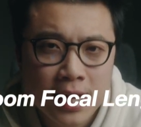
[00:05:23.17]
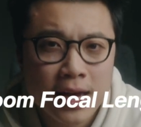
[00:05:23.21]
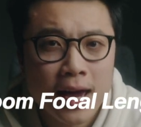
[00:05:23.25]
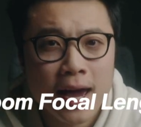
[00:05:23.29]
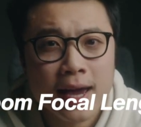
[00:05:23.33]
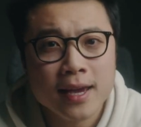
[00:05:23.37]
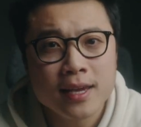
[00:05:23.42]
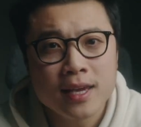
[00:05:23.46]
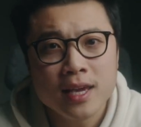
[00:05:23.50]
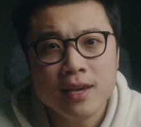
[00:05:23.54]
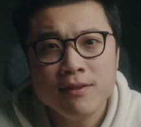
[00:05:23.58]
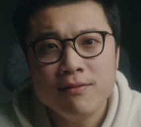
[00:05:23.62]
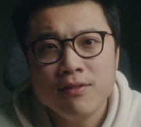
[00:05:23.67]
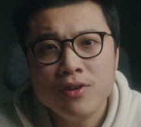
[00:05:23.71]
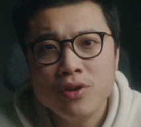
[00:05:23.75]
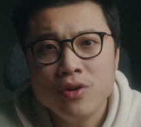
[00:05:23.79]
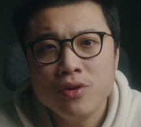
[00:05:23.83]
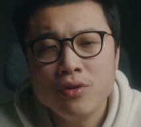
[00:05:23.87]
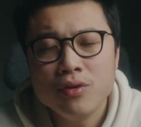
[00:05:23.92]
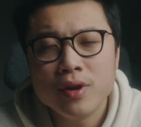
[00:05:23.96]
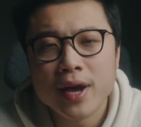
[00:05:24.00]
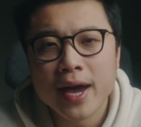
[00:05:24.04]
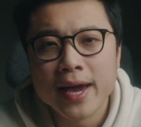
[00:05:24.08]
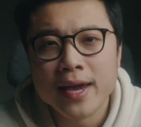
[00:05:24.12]
It gives
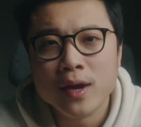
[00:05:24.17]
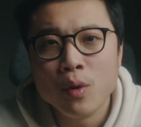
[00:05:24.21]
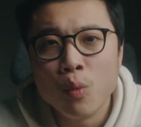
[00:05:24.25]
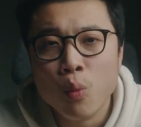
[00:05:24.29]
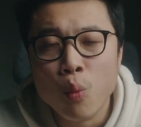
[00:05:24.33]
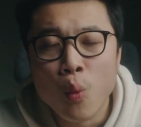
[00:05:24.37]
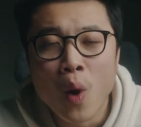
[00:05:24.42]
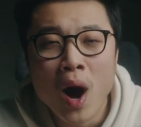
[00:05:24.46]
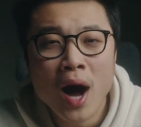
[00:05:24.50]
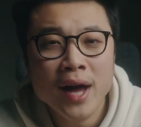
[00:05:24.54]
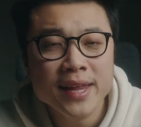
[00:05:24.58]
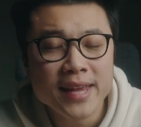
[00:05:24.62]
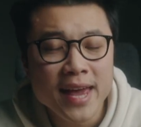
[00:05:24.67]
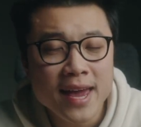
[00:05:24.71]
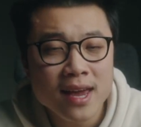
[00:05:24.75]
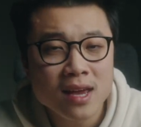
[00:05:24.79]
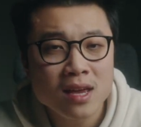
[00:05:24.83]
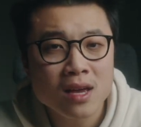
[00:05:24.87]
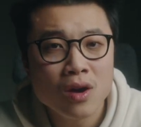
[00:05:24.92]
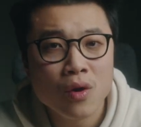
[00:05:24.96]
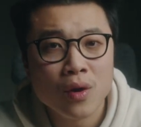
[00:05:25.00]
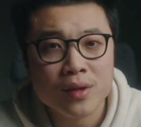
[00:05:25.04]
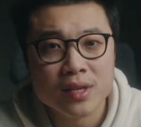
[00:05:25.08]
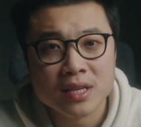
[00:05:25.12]
you a wide
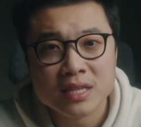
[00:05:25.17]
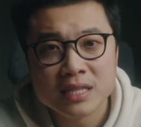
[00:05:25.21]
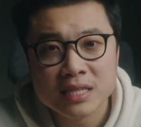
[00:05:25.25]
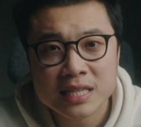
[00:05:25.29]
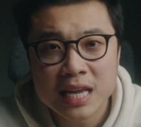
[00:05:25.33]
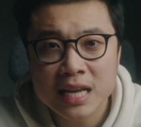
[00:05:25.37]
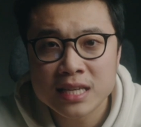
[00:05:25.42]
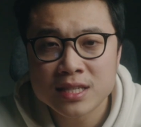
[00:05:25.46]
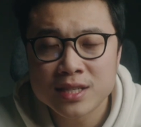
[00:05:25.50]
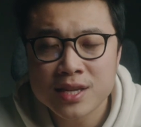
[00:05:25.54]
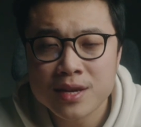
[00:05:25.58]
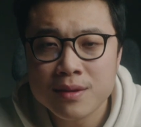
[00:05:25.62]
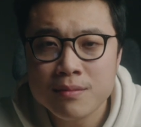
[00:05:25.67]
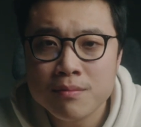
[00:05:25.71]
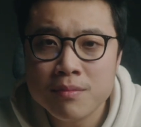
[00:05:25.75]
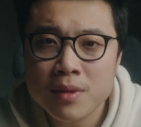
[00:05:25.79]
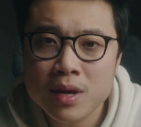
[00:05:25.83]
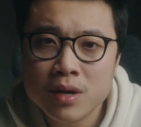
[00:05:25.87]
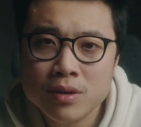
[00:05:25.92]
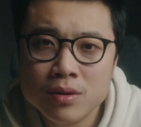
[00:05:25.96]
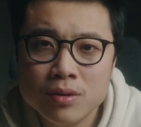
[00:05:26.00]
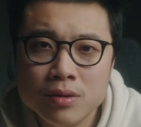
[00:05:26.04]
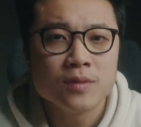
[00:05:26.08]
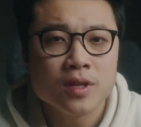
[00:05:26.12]
angle on the
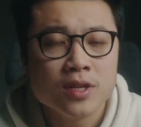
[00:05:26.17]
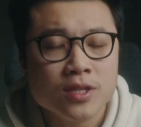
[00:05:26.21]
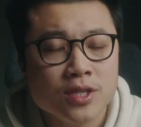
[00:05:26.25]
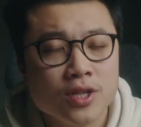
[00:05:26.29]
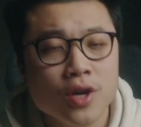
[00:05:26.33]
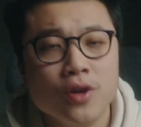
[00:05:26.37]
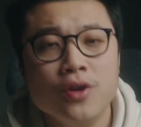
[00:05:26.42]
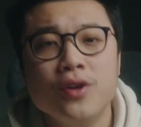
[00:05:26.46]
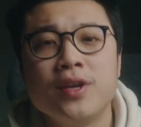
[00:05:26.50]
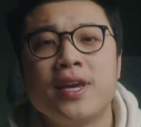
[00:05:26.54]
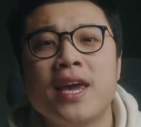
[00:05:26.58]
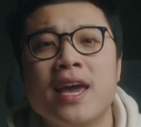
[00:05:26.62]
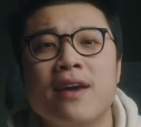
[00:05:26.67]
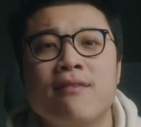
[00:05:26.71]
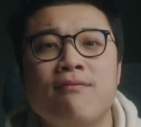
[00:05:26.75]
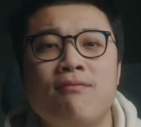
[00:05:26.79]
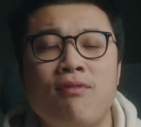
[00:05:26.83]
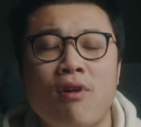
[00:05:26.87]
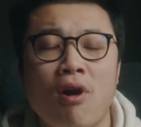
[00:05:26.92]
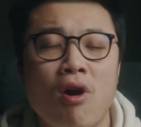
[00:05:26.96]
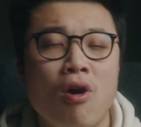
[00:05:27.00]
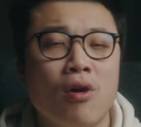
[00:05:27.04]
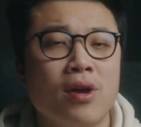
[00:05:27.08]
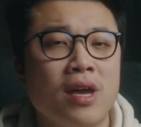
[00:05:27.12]
16mm, so you can
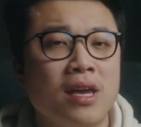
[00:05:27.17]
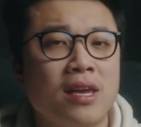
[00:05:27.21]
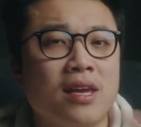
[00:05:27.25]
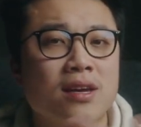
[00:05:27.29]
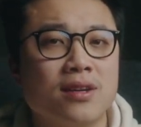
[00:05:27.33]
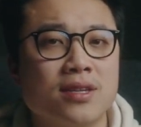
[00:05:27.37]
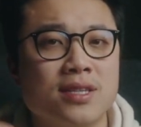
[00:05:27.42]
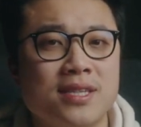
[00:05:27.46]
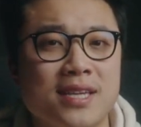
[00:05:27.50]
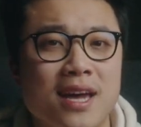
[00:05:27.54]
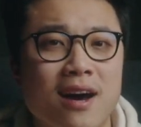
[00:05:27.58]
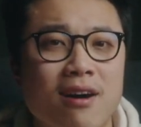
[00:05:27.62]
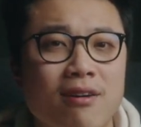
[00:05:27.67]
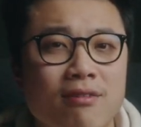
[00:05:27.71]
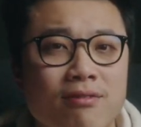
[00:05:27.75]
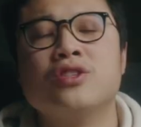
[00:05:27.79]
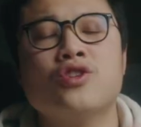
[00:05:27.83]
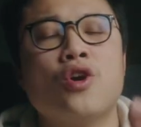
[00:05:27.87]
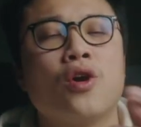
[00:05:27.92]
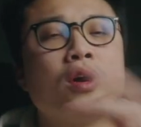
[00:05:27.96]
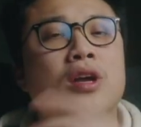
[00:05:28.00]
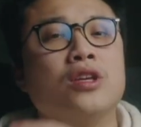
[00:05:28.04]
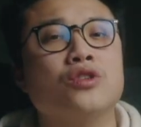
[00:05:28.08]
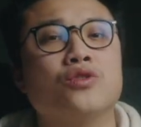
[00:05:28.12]
vlogging yourself,
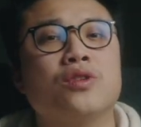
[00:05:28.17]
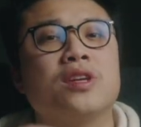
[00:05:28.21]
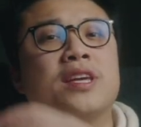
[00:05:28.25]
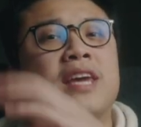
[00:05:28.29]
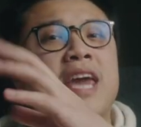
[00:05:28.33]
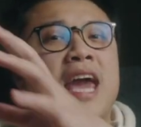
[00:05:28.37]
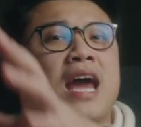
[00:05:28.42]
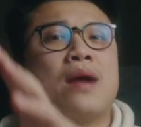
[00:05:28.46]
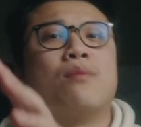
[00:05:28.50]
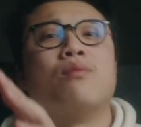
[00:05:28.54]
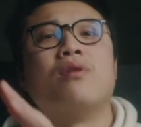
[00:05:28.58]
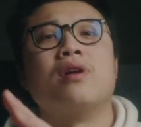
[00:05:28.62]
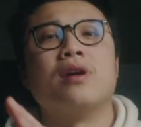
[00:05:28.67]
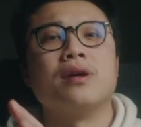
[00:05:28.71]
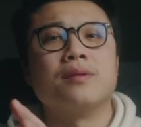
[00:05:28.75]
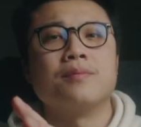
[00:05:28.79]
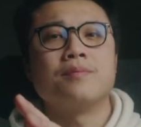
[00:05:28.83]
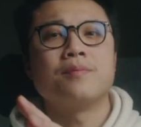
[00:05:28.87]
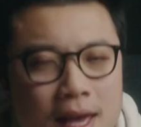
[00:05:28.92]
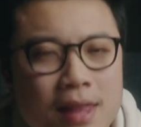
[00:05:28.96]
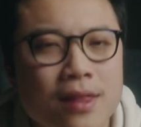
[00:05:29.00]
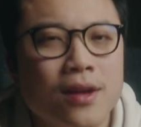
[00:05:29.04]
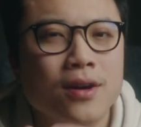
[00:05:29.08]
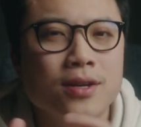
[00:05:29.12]
talking to the camera.
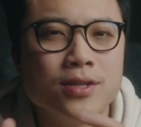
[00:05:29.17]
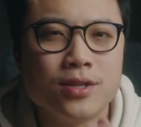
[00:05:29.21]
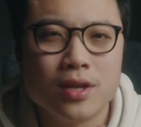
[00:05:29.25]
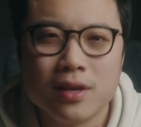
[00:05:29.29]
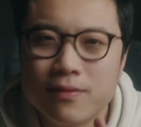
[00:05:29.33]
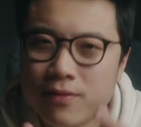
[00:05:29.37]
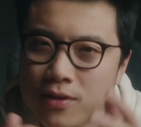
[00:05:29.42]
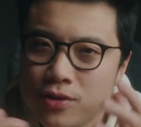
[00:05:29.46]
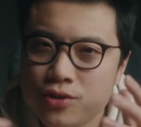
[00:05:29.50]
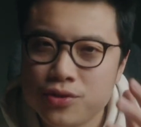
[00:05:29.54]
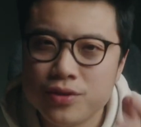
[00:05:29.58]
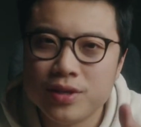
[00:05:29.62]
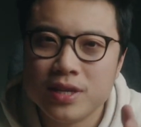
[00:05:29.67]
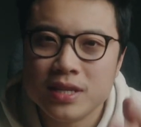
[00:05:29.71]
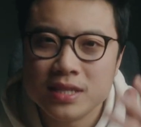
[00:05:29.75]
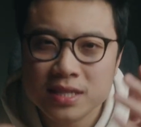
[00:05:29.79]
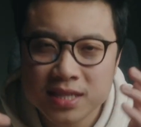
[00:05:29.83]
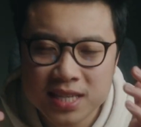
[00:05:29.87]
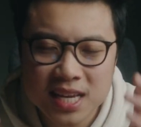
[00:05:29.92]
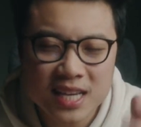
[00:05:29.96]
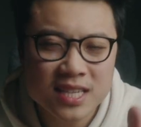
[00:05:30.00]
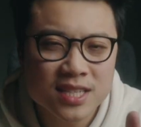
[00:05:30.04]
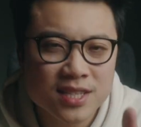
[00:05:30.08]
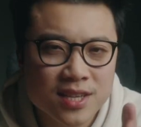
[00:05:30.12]
And also if you're shooting
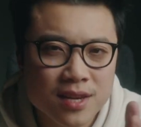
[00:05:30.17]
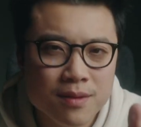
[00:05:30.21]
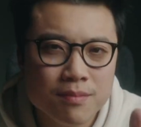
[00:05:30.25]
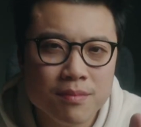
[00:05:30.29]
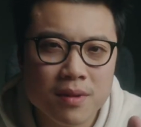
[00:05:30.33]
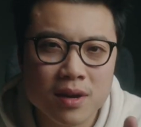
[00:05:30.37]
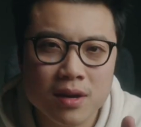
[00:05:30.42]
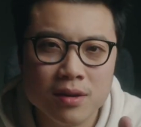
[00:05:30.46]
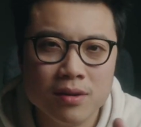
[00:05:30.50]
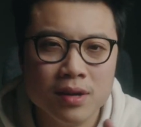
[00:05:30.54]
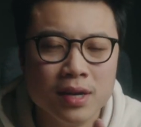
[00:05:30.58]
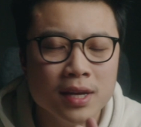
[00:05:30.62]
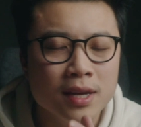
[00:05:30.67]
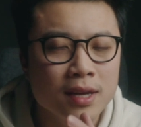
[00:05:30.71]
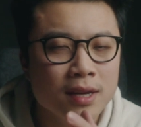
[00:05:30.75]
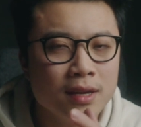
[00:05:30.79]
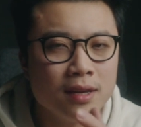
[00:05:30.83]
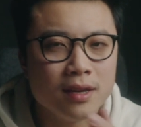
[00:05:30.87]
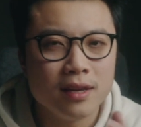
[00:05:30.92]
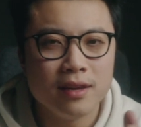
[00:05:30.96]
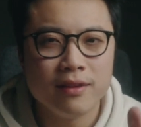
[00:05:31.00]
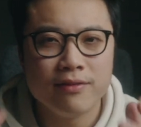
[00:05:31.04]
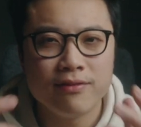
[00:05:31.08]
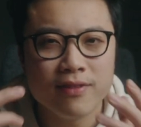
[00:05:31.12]
16mm,
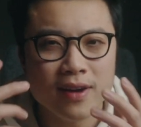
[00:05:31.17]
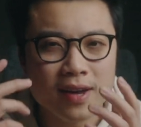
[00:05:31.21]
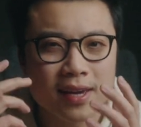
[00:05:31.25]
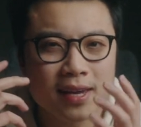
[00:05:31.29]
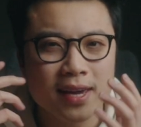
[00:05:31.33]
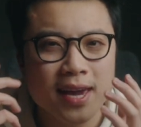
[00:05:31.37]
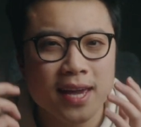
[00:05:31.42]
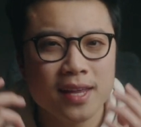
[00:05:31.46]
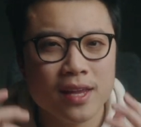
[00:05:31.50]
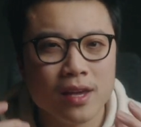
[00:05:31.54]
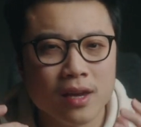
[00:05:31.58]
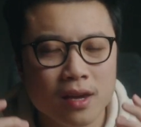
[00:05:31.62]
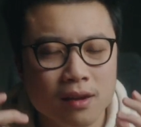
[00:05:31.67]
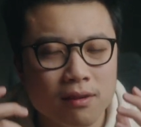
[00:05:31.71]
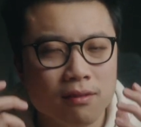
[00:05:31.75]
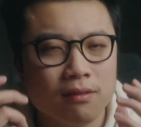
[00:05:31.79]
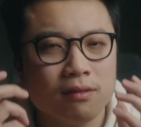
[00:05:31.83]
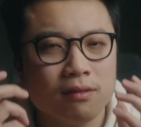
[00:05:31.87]
if I'm getting